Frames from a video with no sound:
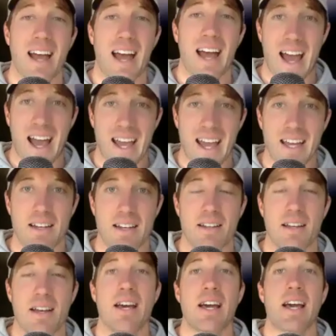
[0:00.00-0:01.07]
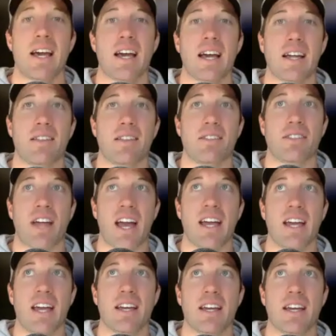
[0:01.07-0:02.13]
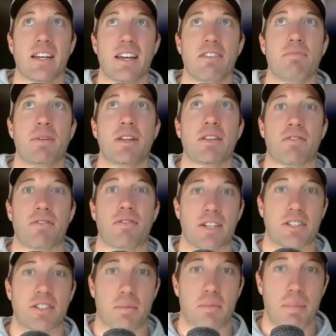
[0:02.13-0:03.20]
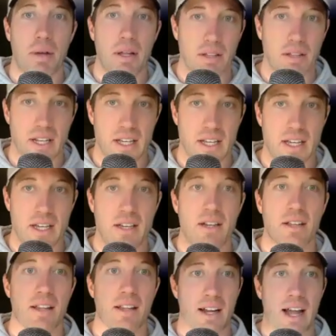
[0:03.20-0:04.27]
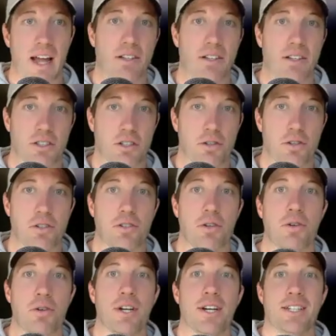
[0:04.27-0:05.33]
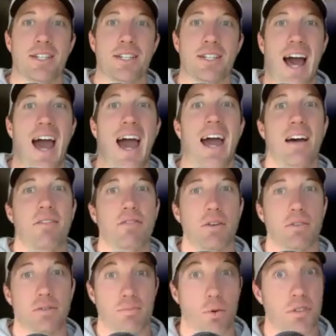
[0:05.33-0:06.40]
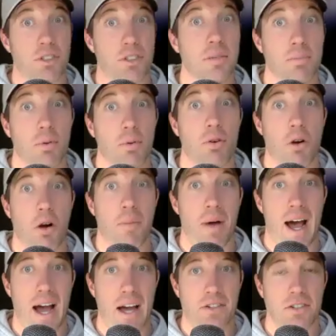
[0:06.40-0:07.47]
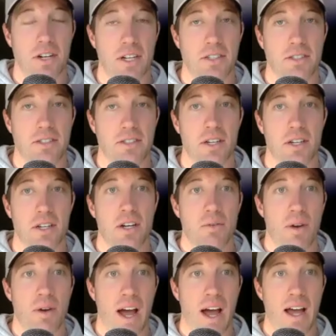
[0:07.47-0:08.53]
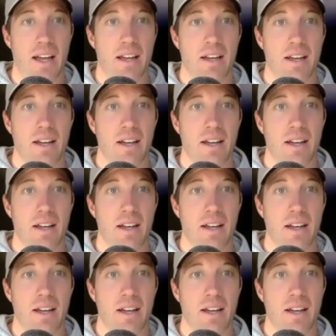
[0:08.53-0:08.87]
And they give me the flexibility, like Kaylin just alluded to have those more simple carbohydrates, right?